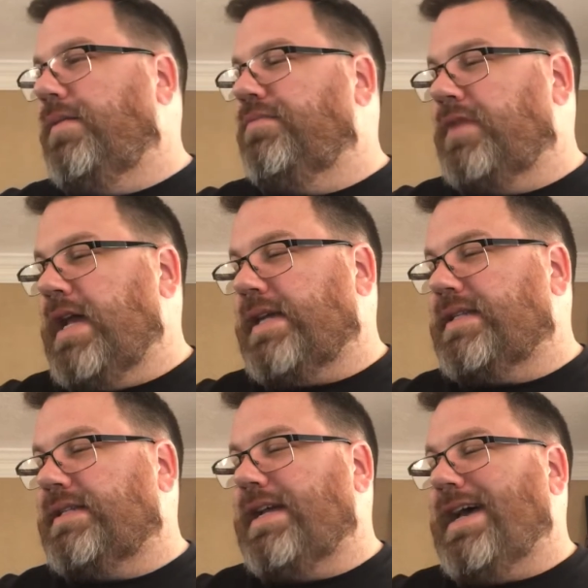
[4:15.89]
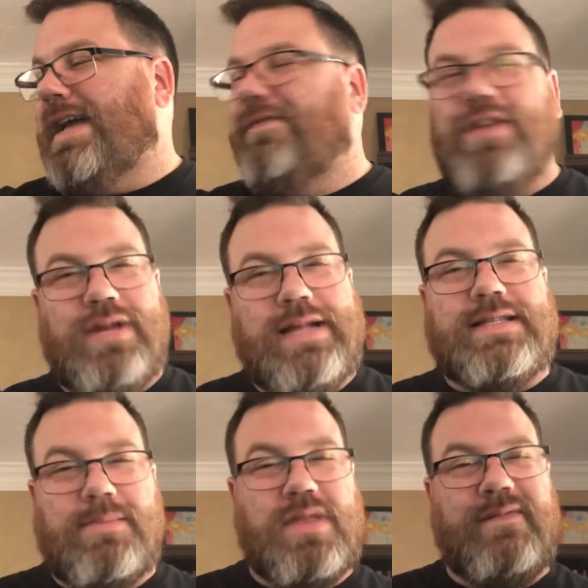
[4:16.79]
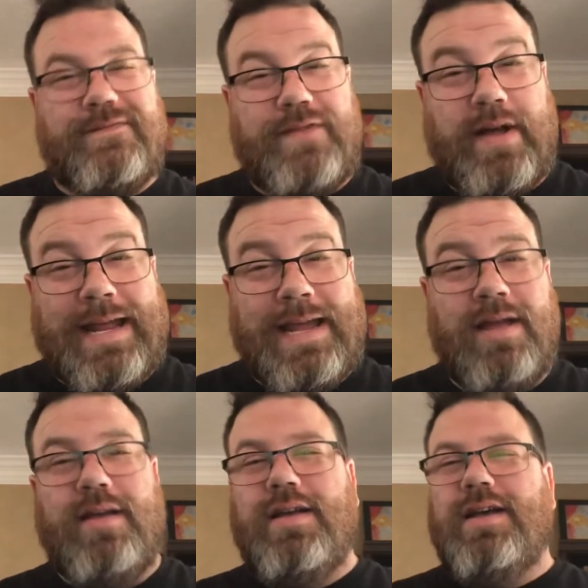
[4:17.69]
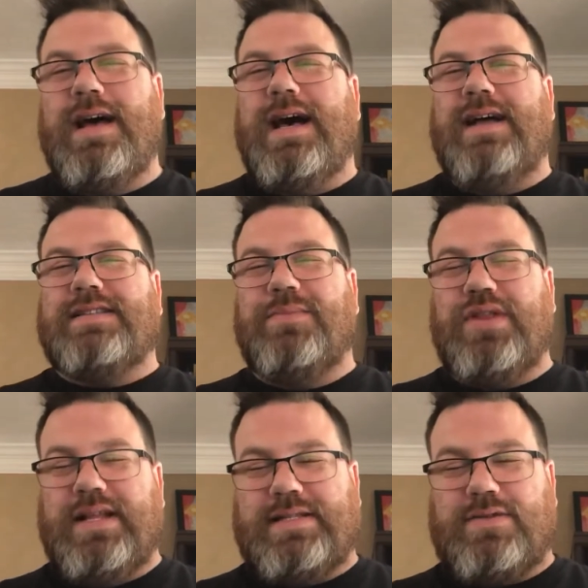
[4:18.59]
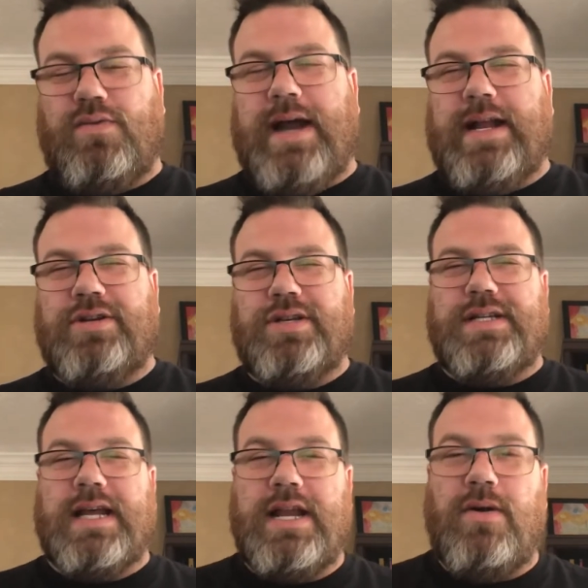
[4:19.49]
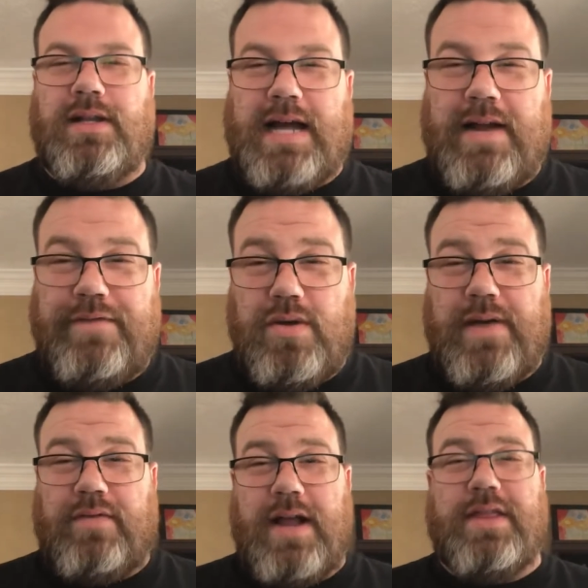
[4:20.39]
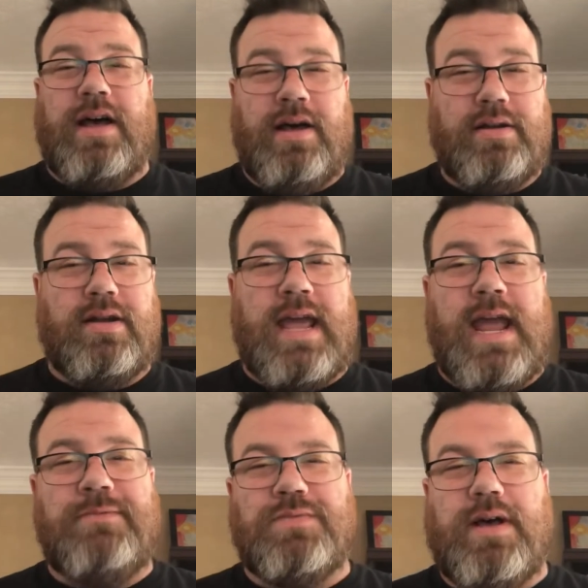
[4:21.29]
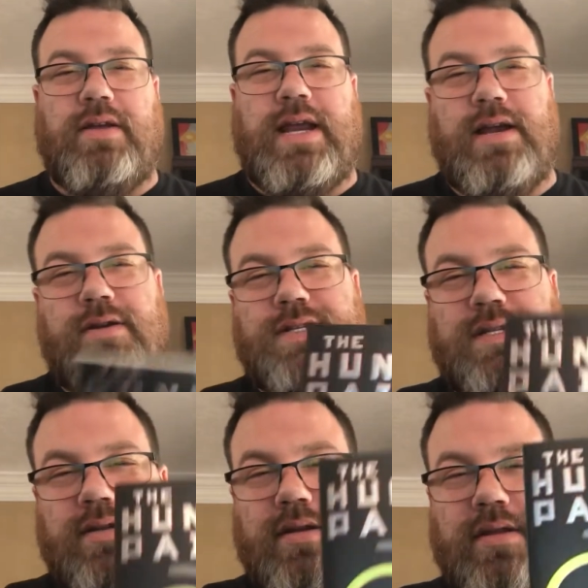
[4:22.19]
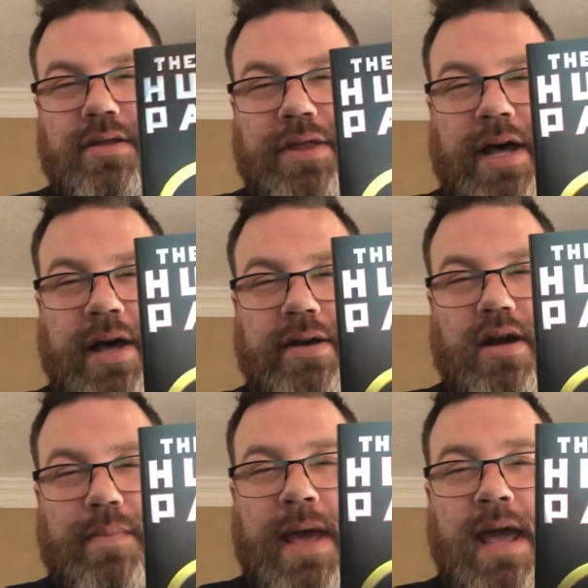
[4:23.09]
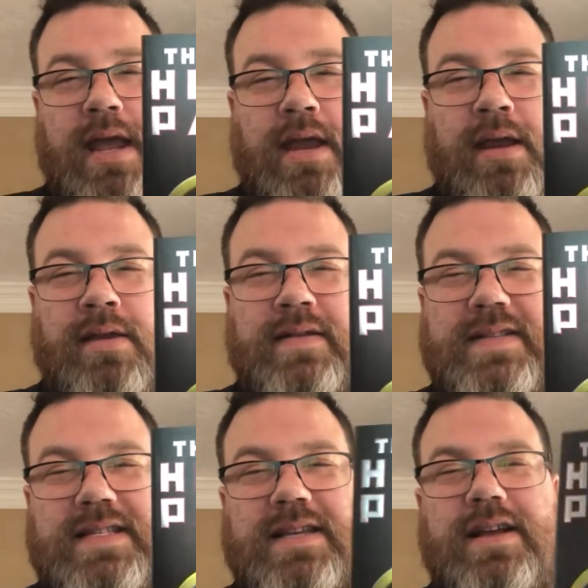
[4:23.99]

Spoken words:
Next, if you need something funny, something that's quite interesting, I know a lot of you have read The Hunger Games. Well, here's The Hunger Pains.